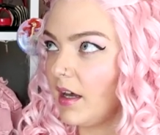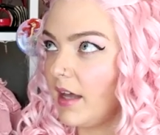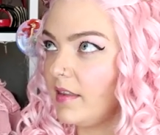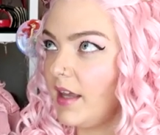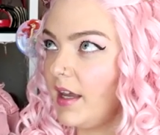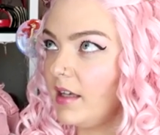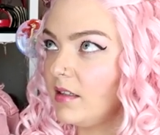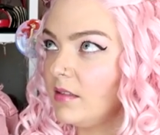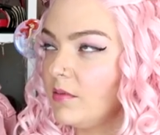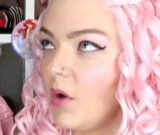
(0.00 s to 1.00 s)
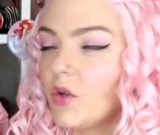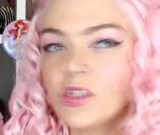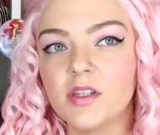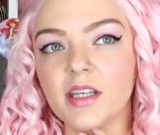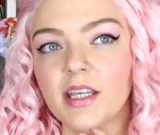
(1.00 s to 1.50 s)
And then, or
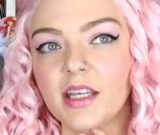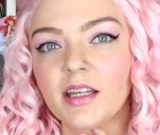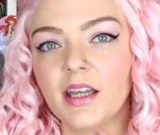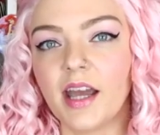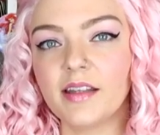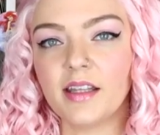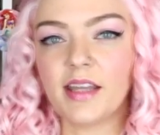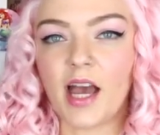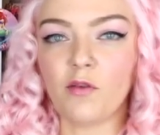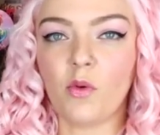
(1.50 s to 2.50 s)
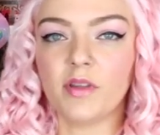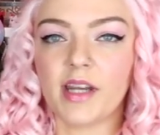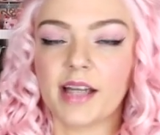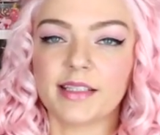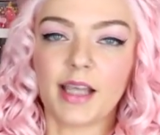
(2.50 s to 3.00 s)
do they? And then they have one
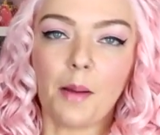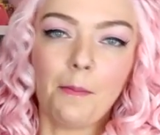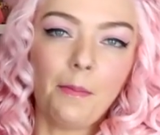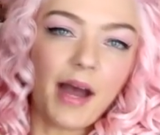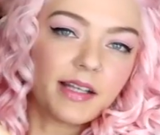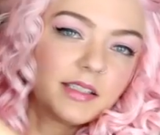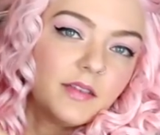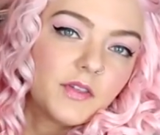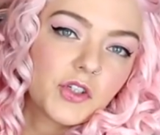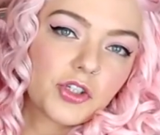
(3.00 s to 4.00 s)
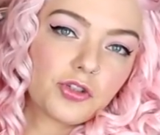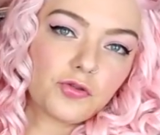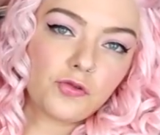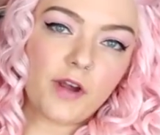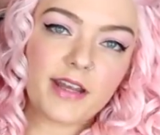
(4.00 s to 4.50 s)
that has like a massive
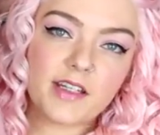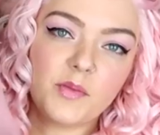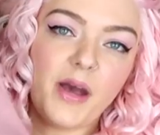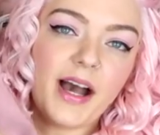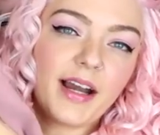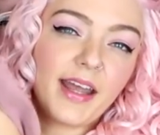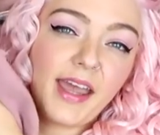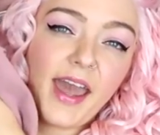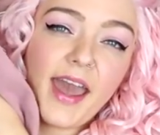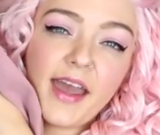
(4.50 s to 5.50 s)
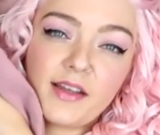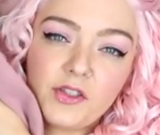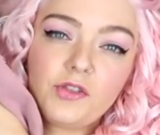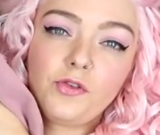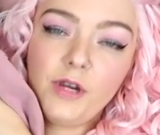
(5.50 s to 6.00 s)
shredded back, like
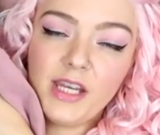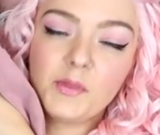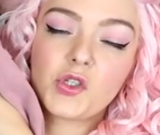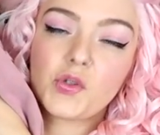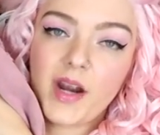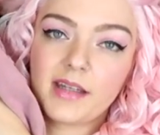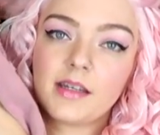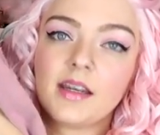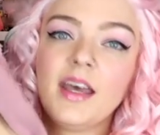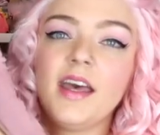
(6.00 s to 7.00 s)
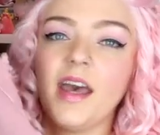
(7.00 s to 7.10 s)
extreme shredding.